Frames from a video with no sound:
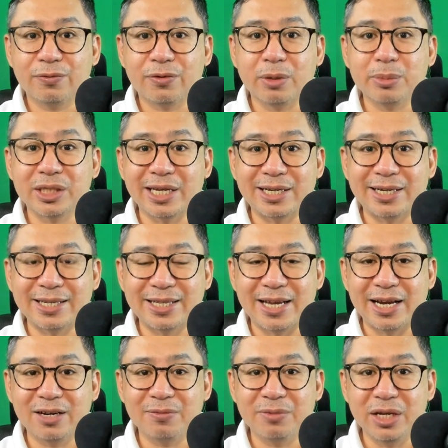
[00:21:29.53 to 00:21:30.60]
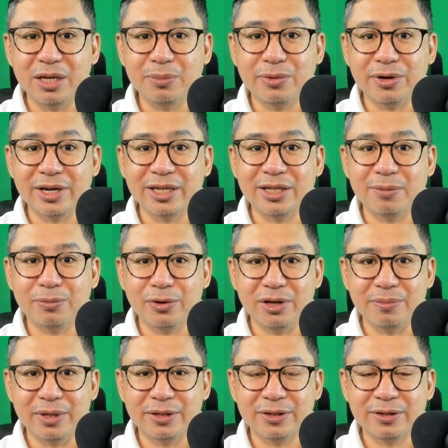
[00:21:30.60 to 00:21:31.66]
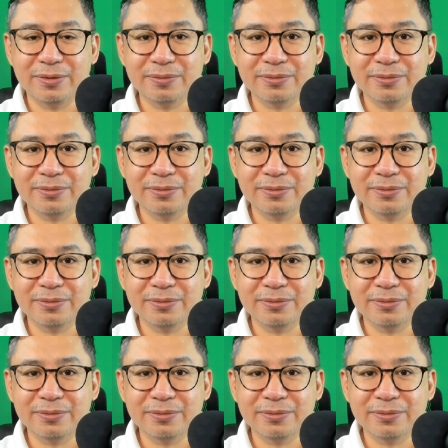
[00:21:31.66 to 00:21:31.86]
from the Secretary of Labor and Employment.